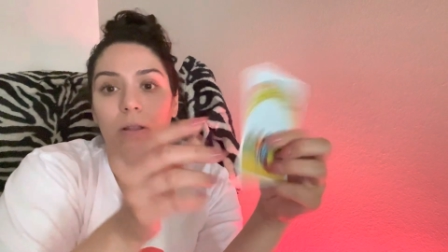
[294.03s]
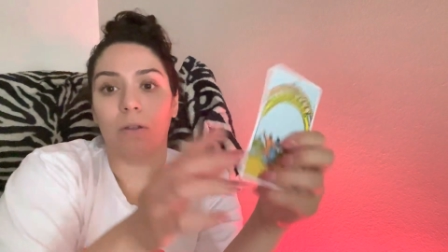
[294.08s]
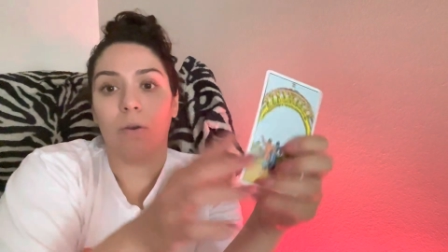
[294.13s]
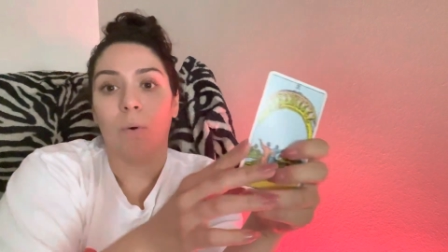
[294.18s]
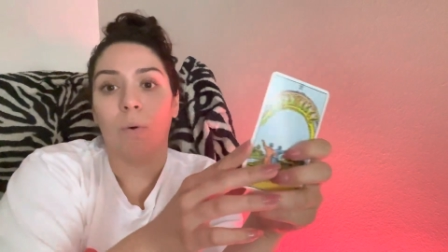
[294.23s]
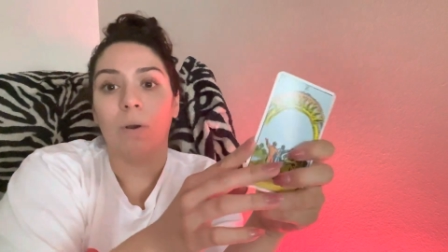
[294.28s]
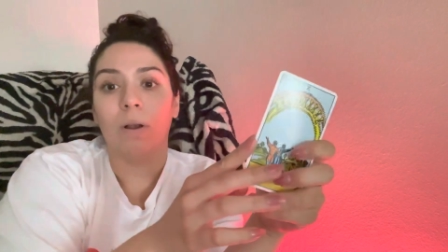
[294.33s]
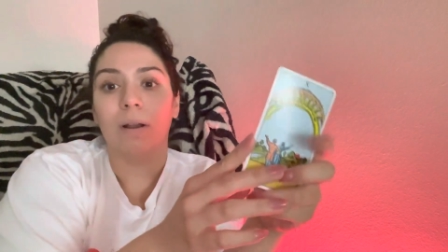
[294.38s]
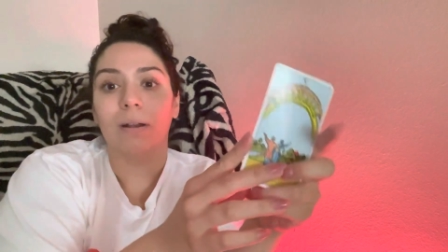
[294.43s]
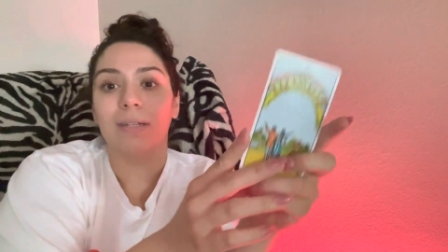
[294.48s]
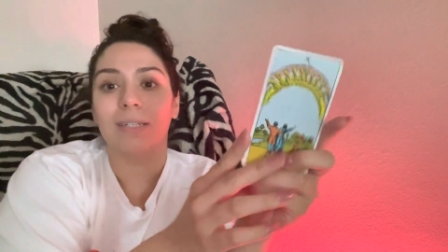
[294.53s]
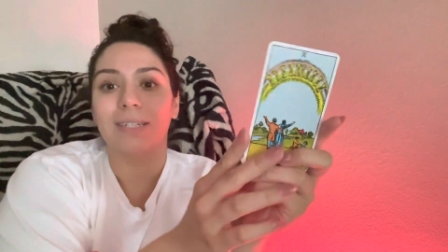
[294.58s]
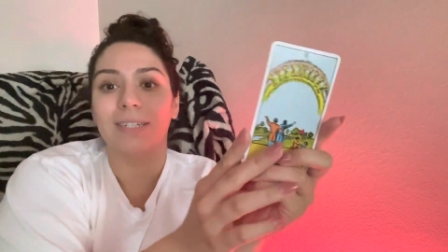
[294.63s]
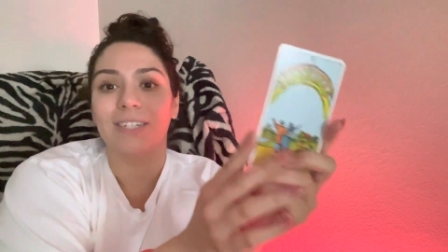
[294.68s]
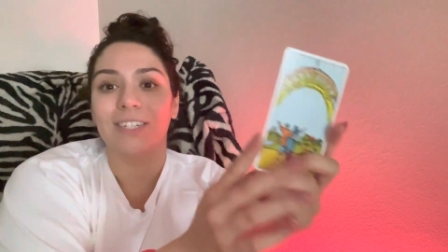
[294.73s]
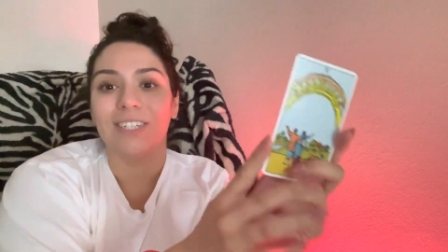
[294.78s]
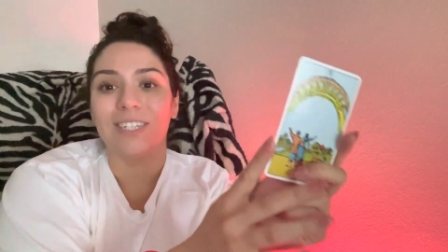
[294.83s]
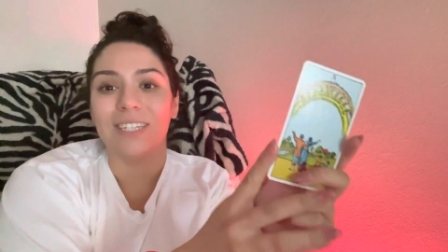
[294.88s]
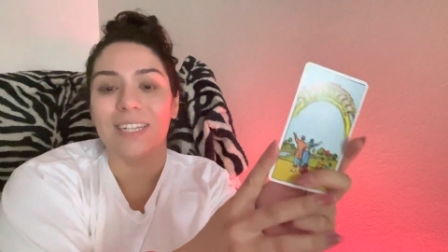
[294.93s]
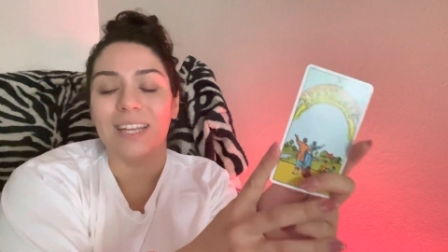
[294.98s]
Or it's
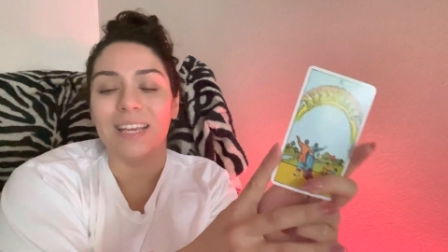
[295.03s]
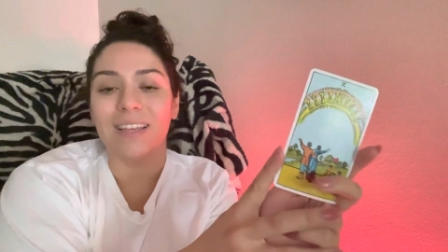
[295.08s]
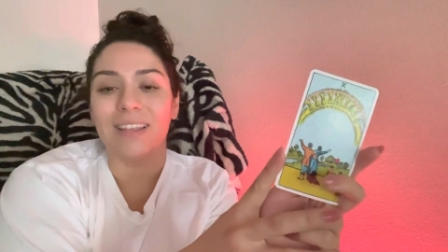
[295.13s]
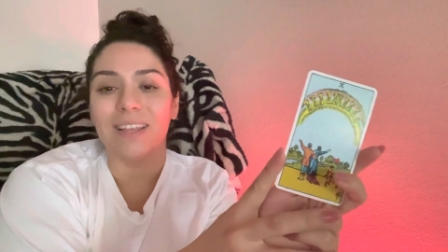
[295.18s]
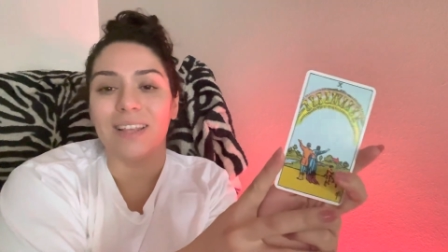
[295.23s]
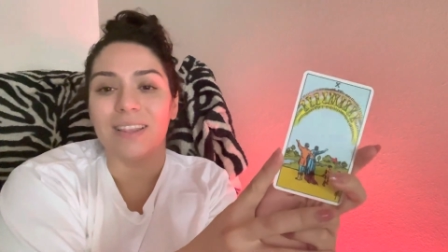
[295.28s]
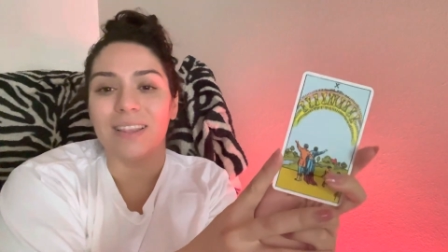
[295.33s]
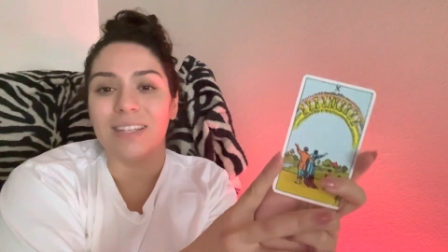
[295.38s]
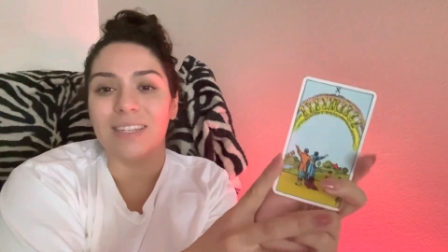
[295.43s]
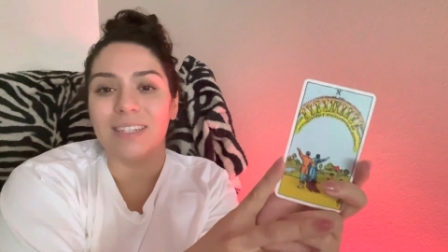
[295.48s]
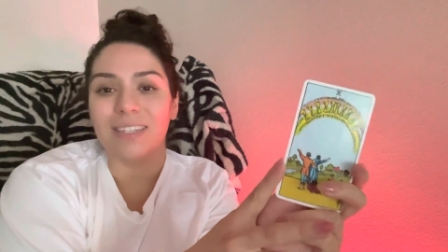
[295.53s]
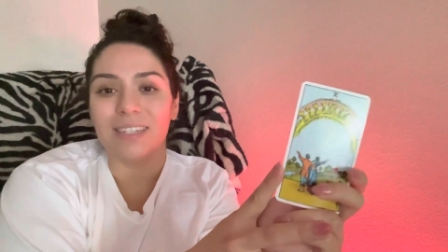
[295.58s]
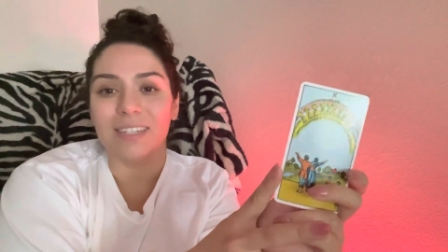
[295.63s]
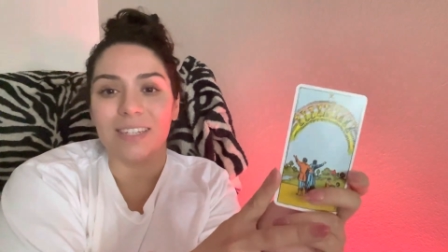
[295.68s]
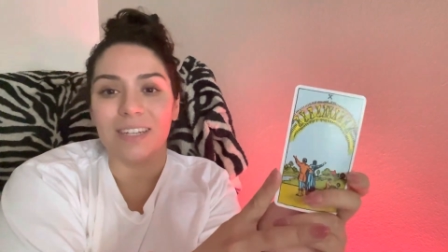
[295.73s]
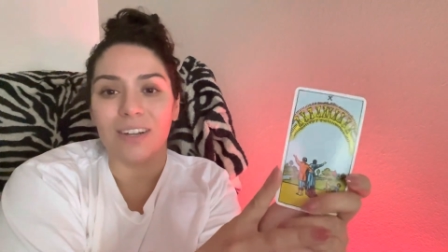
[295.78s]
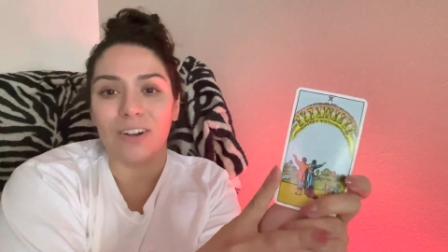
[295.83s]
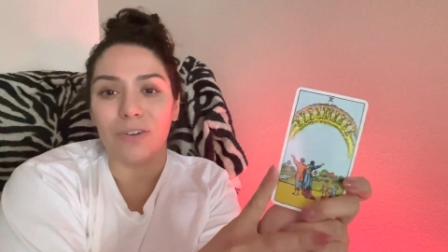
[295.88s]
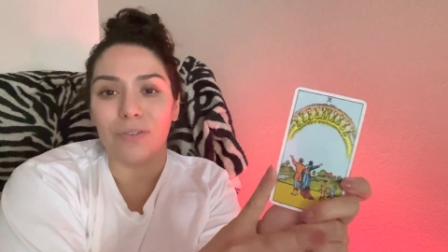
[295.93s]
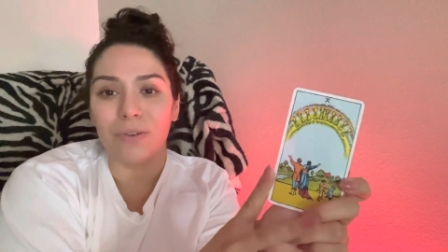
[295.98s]
just seeing that this is
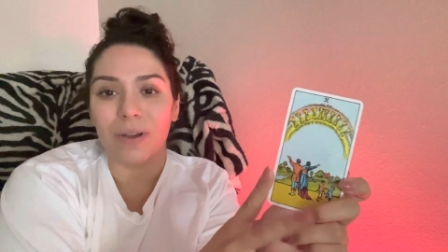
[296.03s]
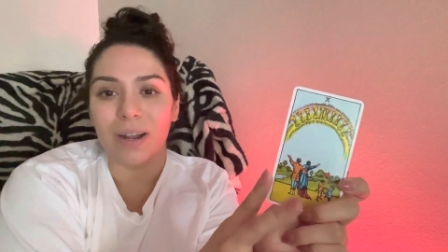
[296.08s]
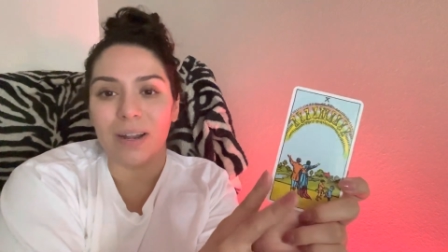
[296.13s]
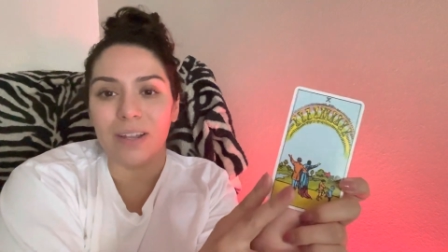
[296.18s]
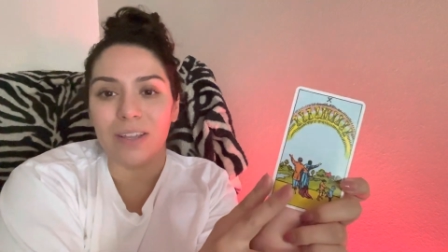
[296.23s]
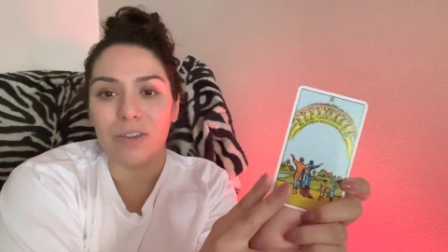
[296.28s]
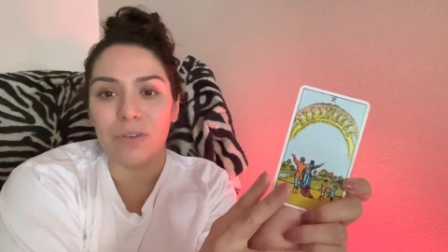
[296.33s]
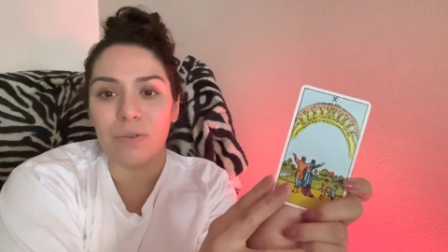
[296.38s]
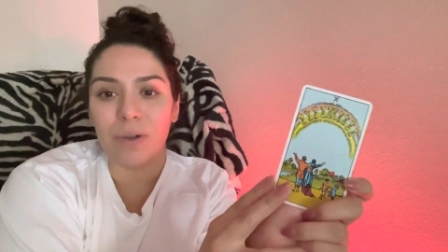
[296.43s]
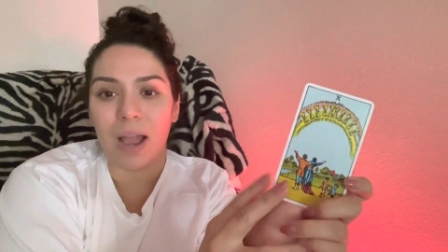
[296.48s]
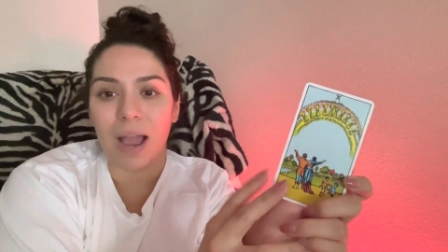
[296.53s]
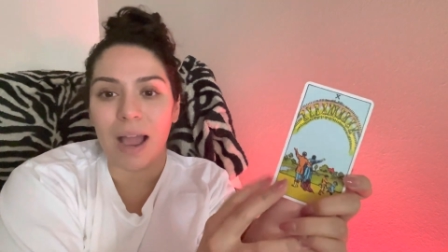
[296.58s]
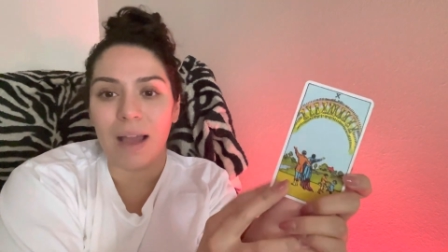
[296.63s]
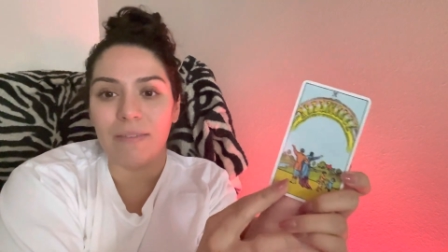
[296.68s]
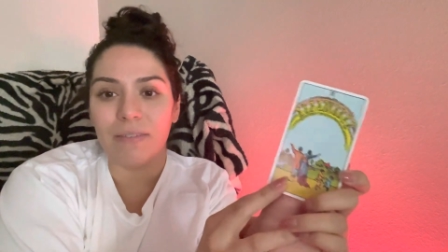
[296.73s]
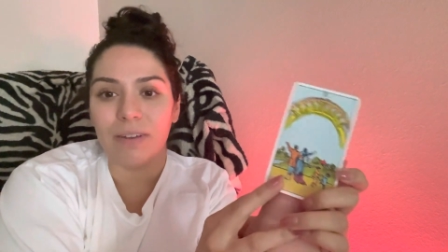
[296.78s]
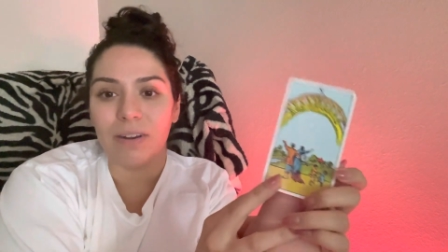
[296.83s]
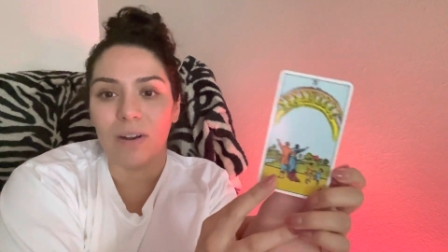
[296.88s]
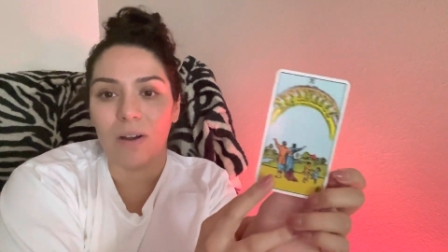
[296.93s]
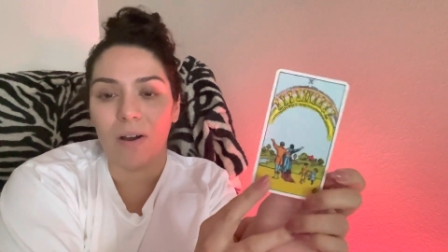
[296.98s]
it already. You
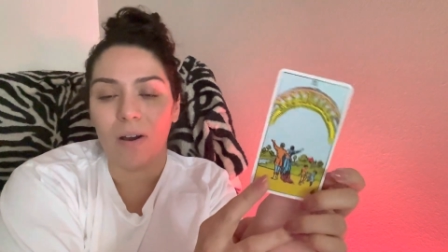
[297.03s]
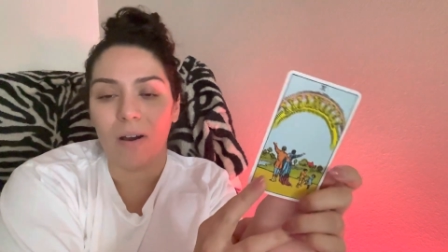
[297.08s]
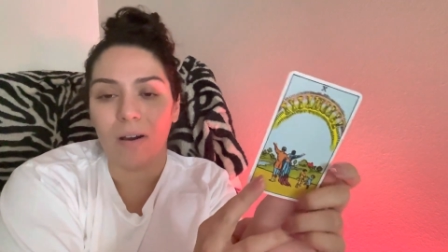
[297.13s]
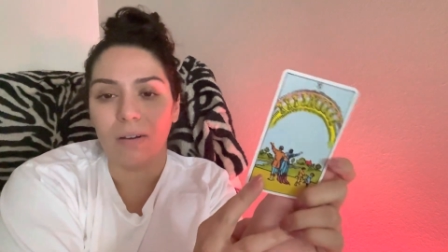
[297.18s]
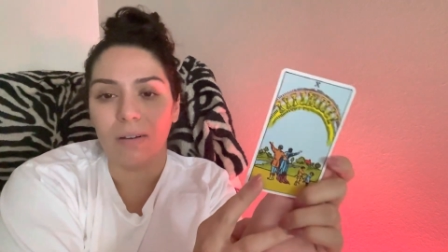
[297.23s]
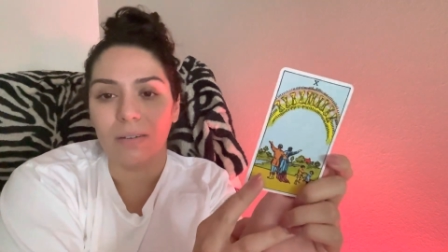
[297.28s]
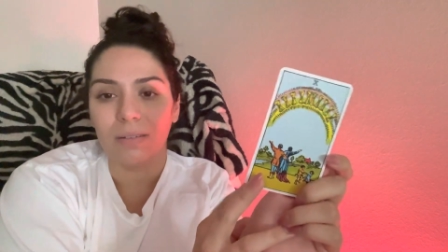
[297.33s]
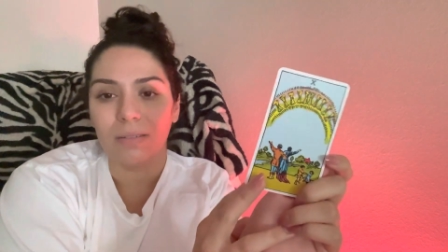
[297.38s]
have it all.